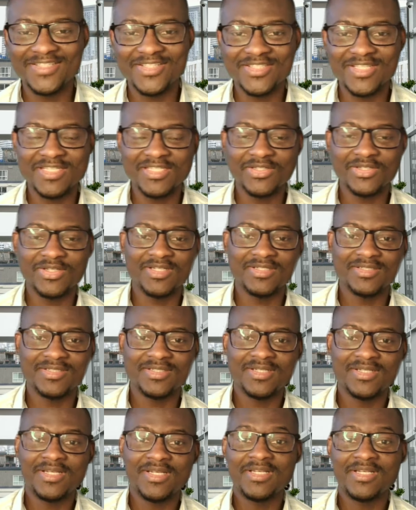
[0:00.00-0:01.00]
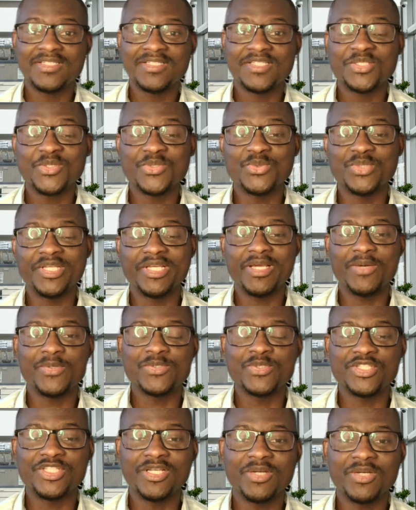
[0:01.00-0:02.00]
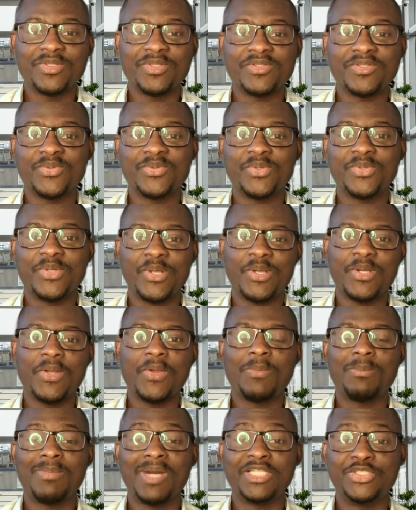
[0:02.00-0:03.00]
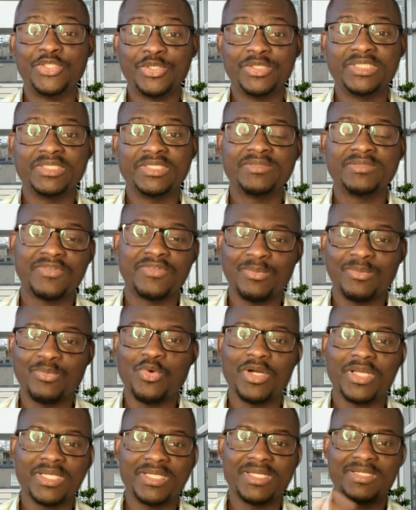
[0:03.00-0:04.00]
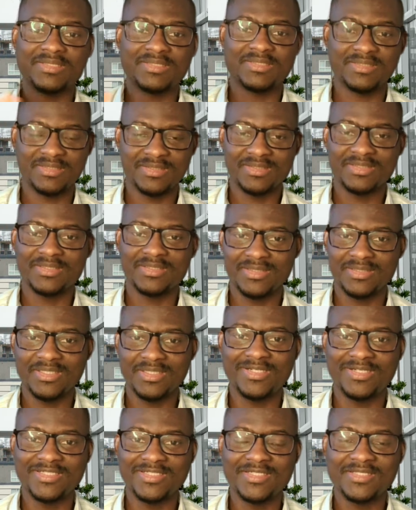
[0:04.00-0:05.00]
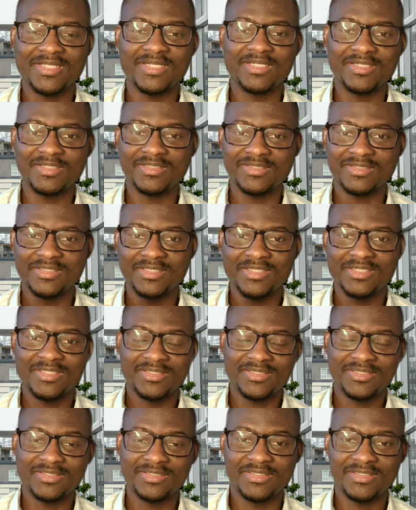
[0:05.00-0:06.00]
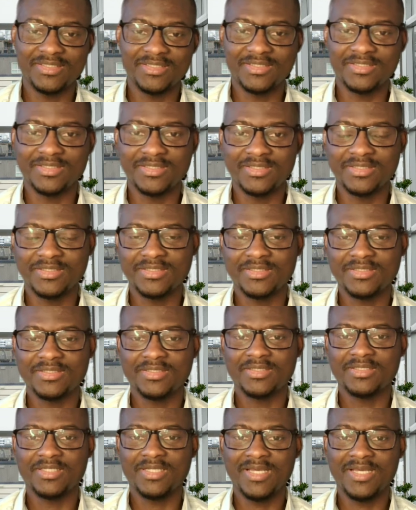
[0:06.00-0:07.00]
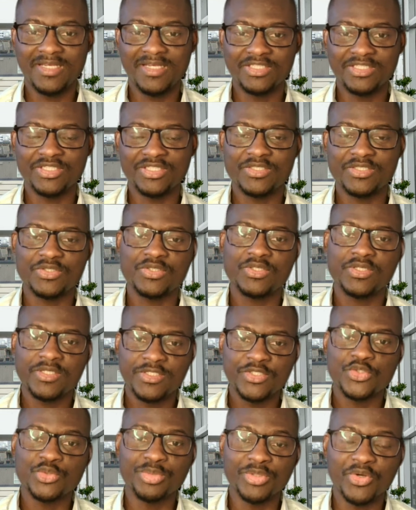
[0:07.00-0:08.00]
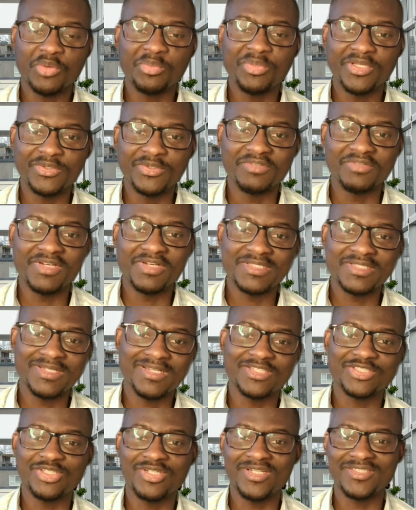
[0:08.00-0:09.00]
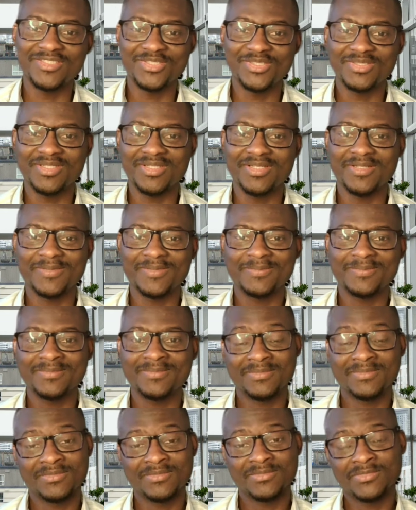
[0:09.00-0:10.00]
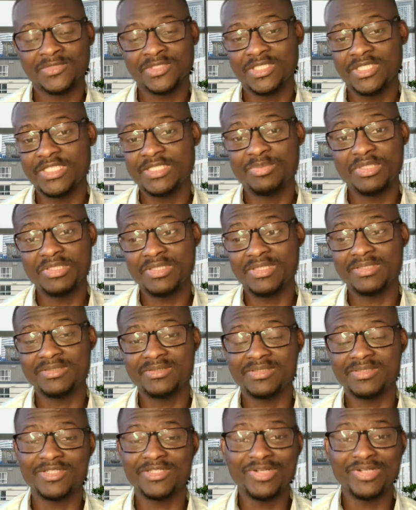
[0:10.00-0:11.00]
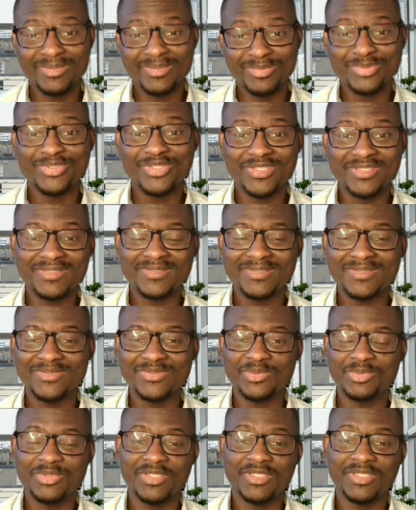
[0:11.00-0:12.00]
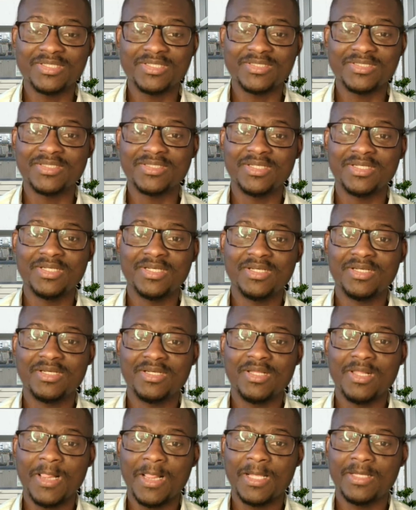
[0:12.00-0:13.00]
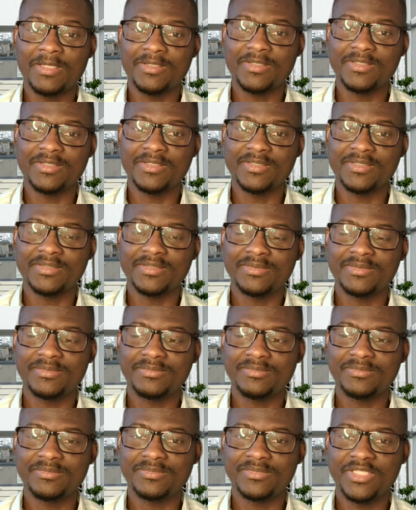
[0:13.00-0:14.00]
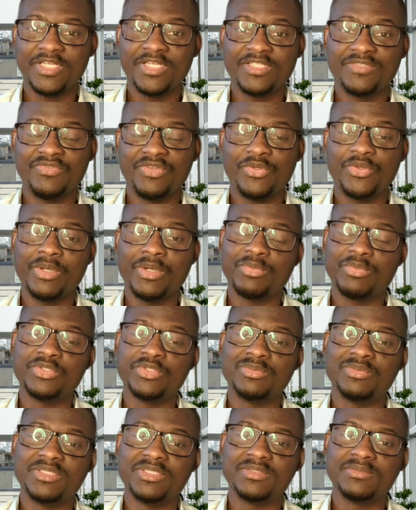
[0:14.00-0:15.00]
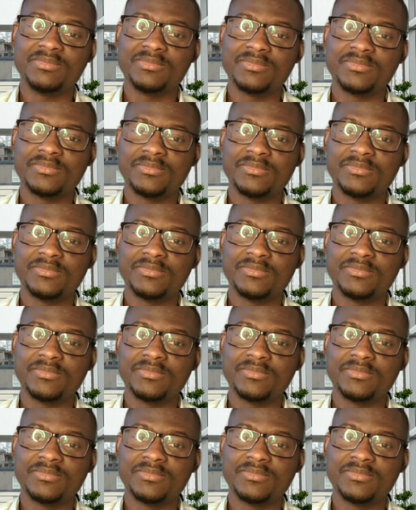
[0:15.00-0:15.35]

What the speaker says: it's Nazarikola. So today I want to share with you my journey from working as a registered nurse in the NHS to becoming a university lecturer in the UK. It's been an incredible journey, to be honest. And in this video, I'm going to be